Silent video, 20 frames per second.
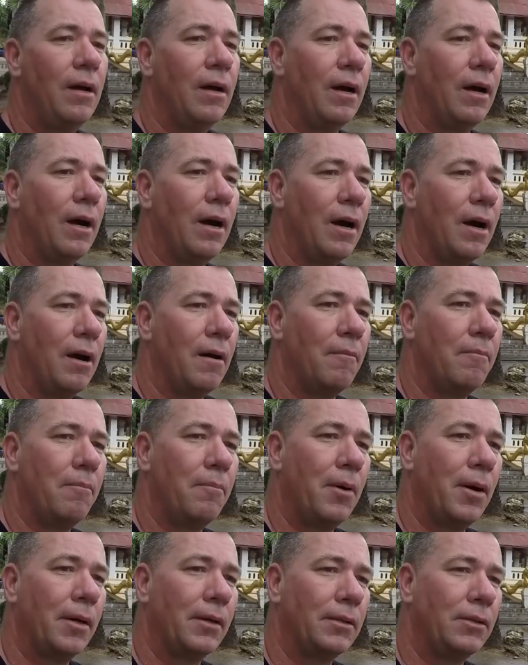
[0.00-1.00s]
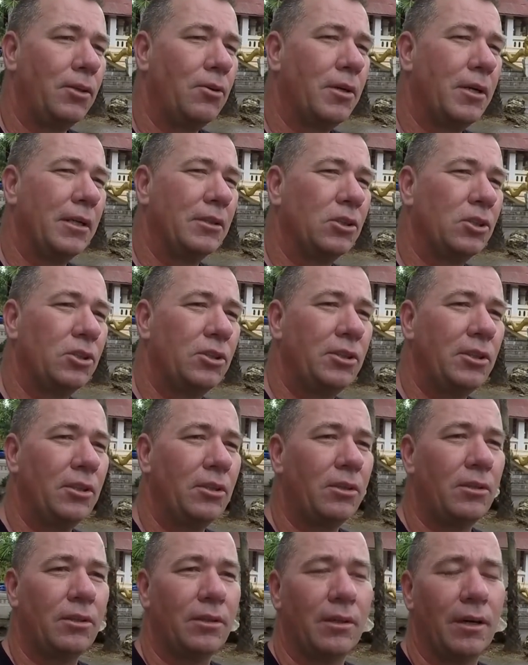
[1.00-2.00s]
but you can
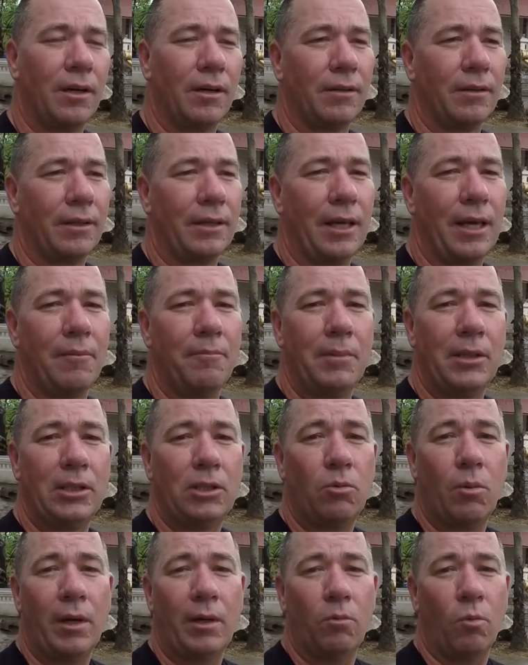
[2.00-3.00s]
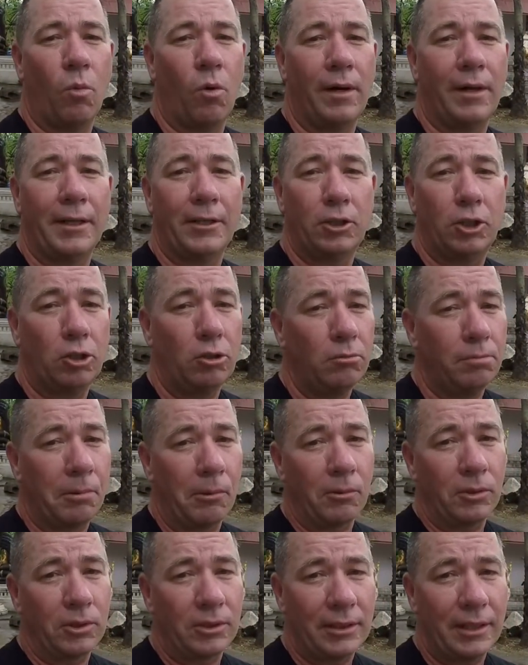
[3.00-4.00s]
still get between 1% and
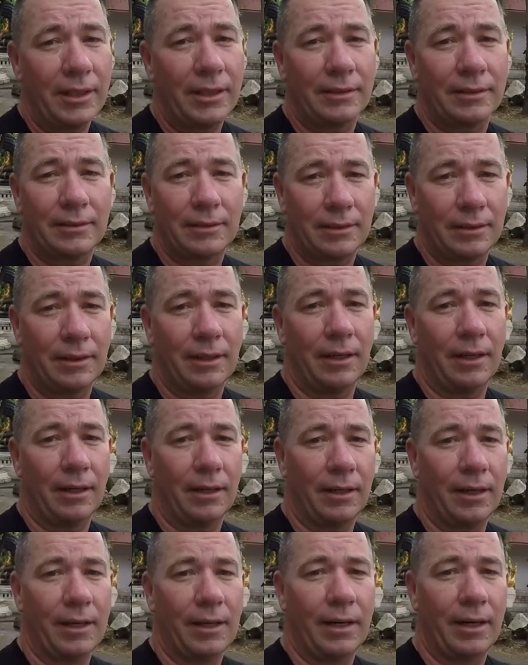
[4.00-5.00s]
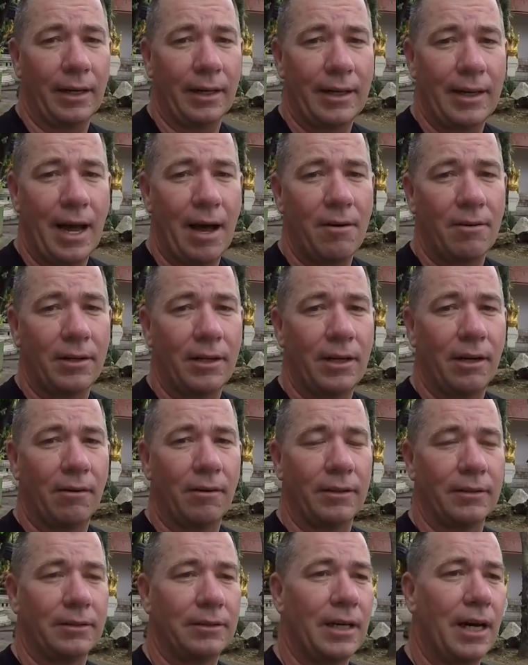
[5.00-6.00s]
2% in an account here
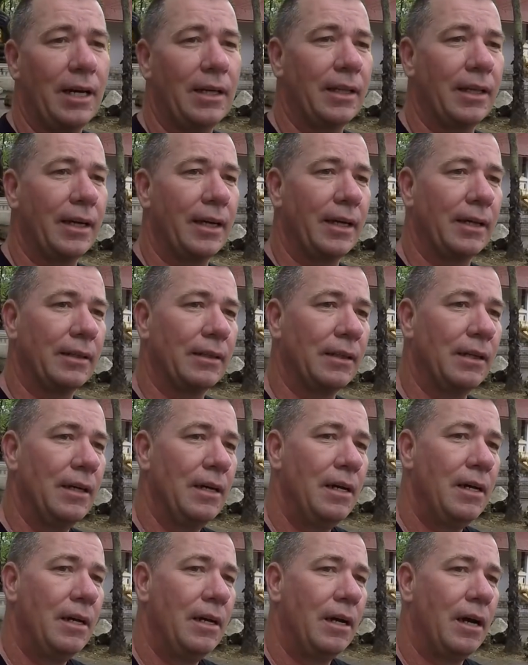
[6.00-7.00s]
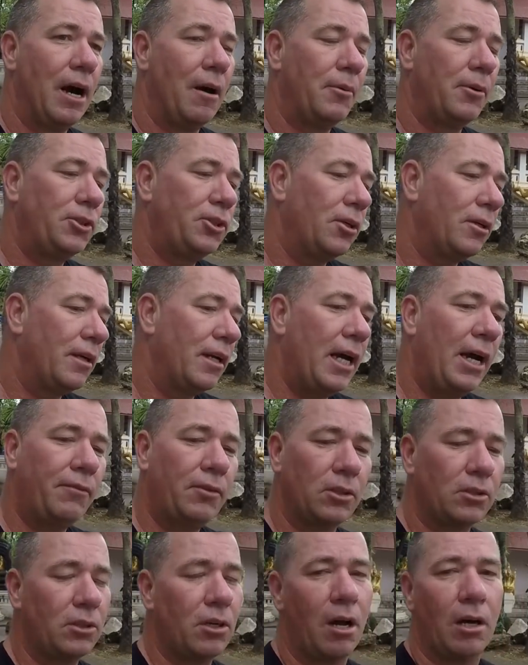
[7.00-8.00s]
in Thailand. But you're going to have
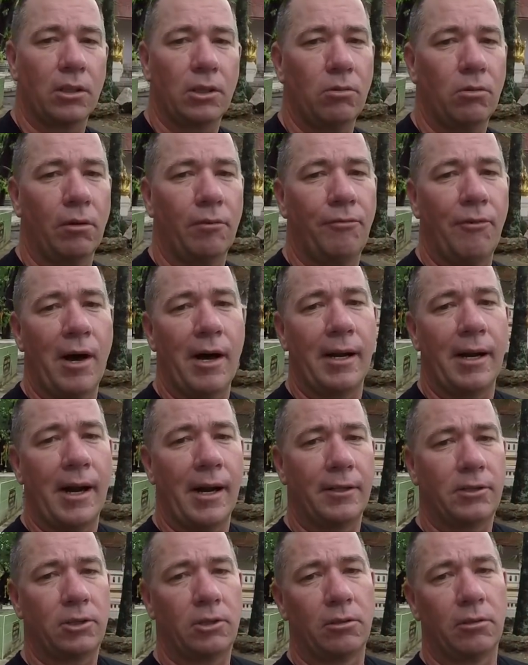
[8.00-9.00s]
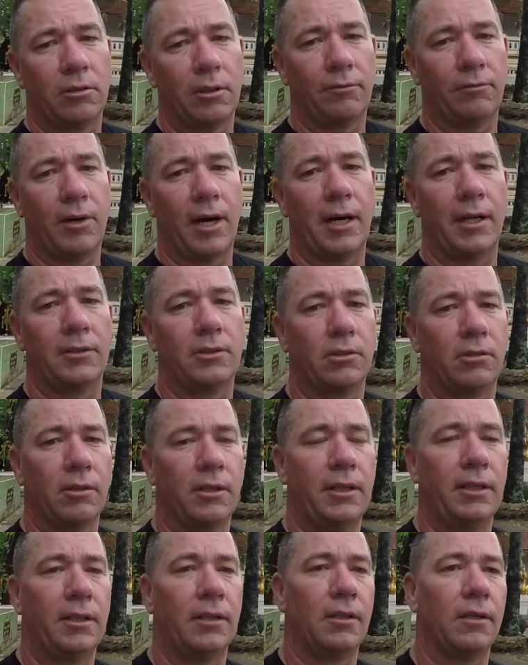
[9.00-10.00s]
to talk to a financial advisor
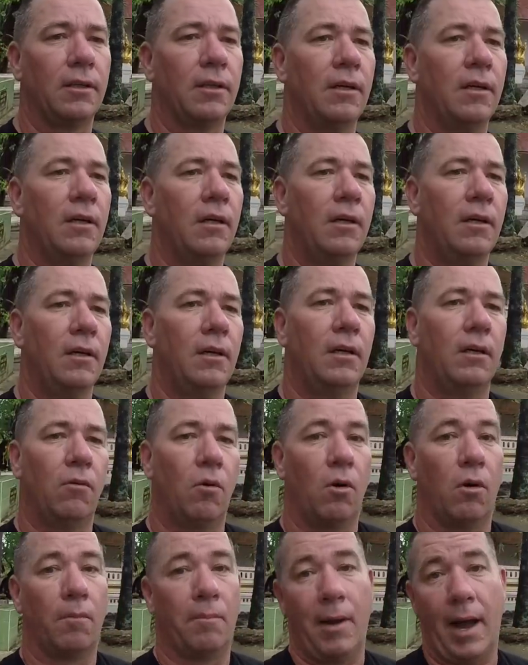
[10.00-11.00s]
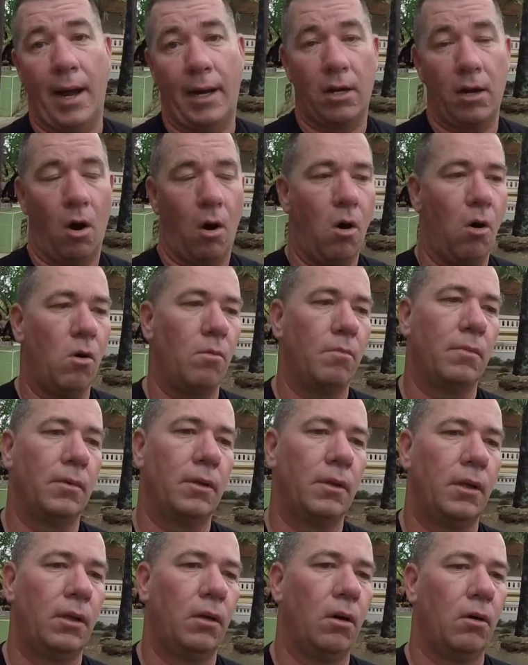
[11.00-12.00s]
here or back home,
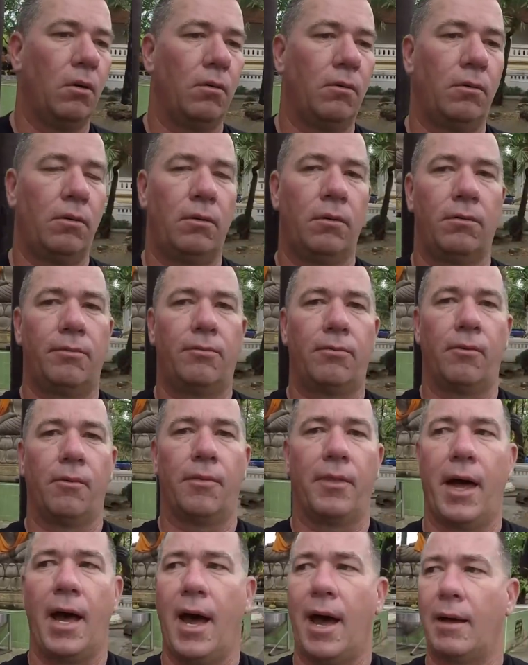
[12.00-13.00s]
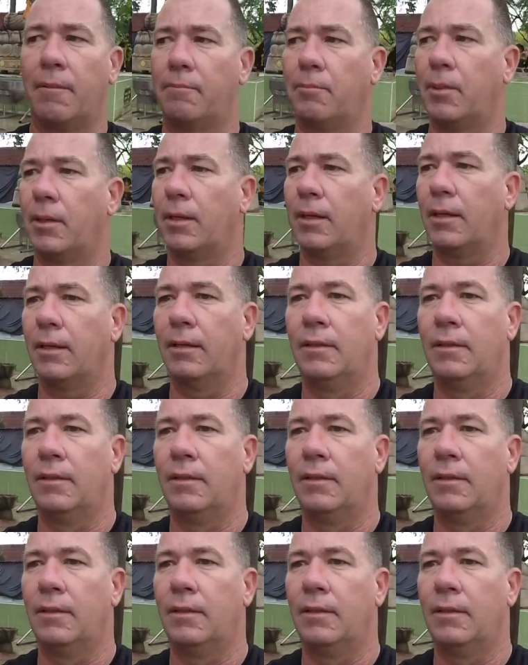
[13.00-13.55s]
you know, for that. But